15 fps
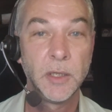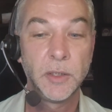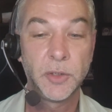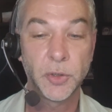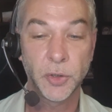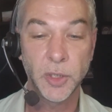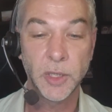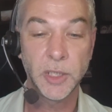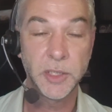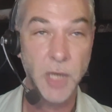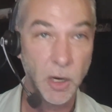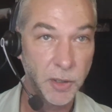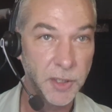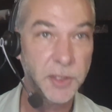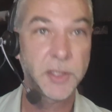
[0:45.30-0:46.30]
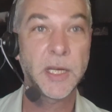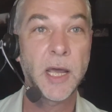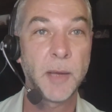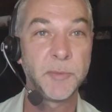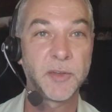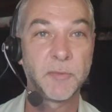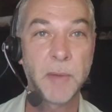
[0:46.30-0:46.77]
during the darkest
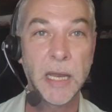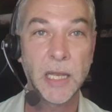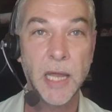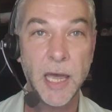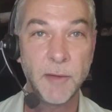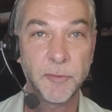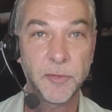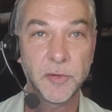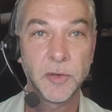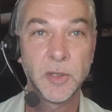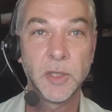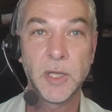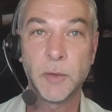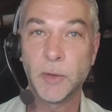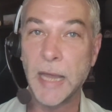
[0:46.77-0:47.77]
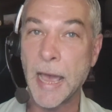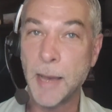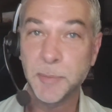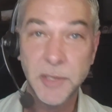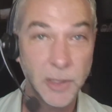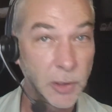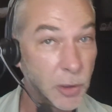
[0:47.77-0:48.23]
times of my life. They were
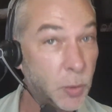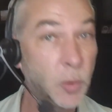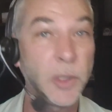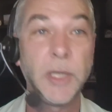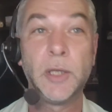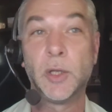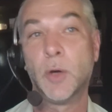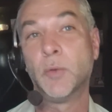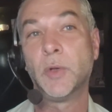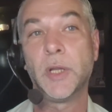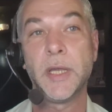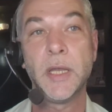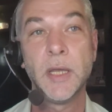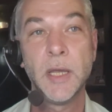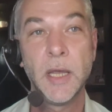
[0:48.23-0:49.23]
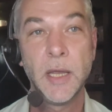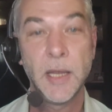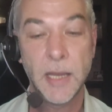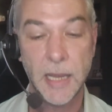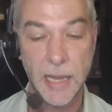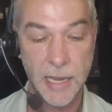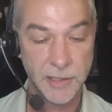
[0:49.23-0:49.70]
absolutely lonely,
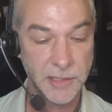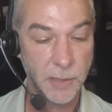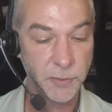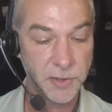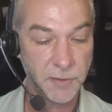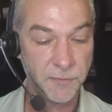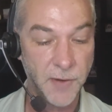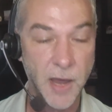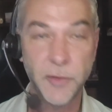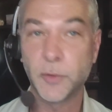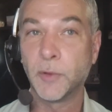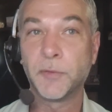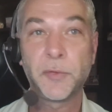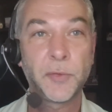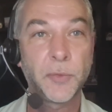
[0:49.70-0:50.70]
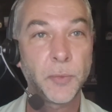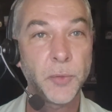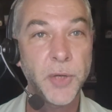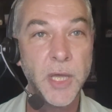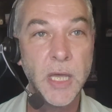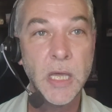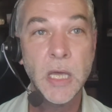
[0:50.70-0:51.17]
as I was the father of
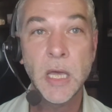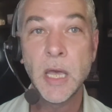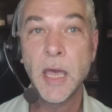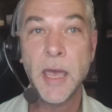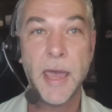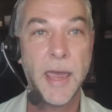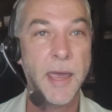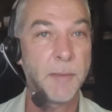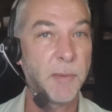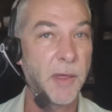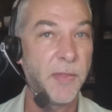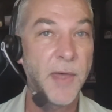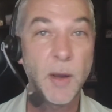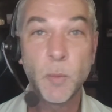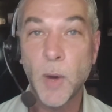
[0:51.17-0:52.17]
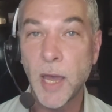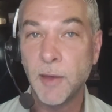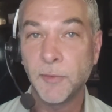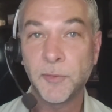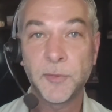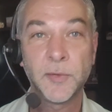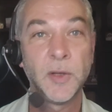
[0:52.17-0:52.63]
3, and my then
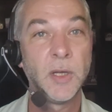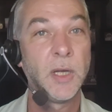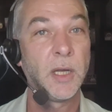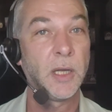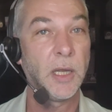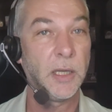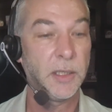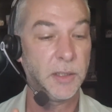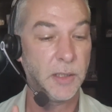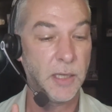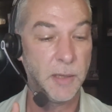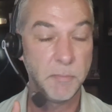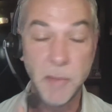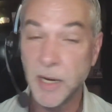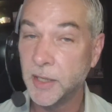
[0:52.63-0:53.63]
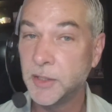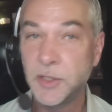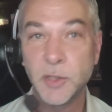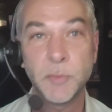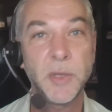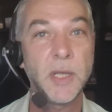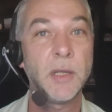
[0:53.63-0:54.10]
wife admitted
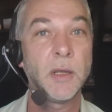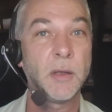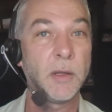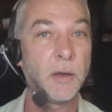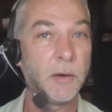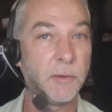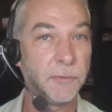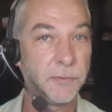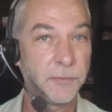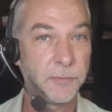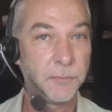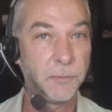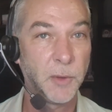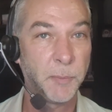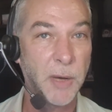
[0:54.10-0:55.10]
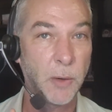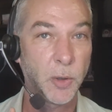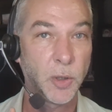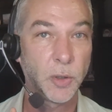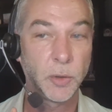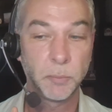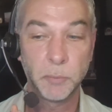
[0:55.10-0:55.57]
to me about
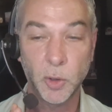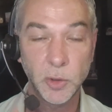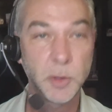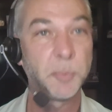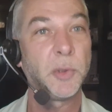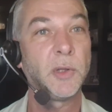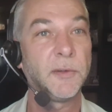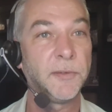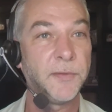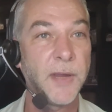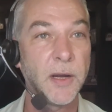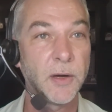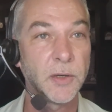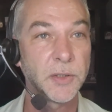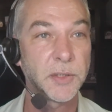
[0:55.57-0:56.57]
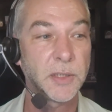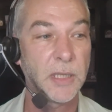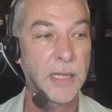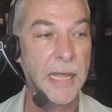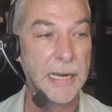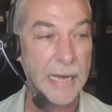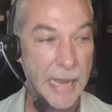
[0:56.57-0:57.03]
her multiple affairs
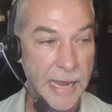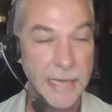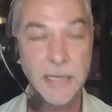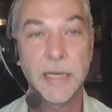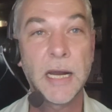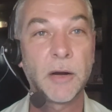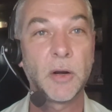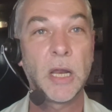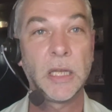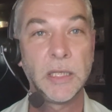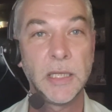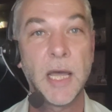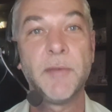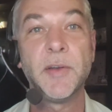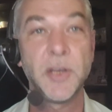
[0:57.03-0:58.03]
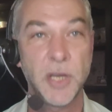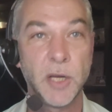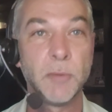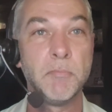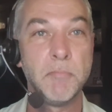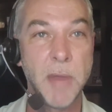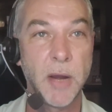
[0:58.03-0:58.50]
that ended our
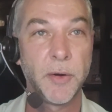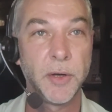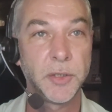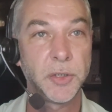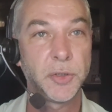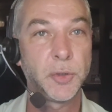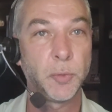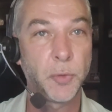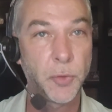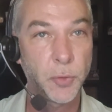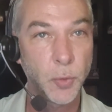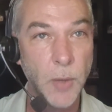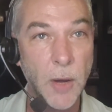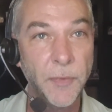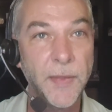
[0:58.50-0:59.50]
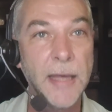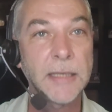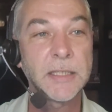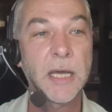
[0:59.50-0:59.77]
11-year marriage. So throughout that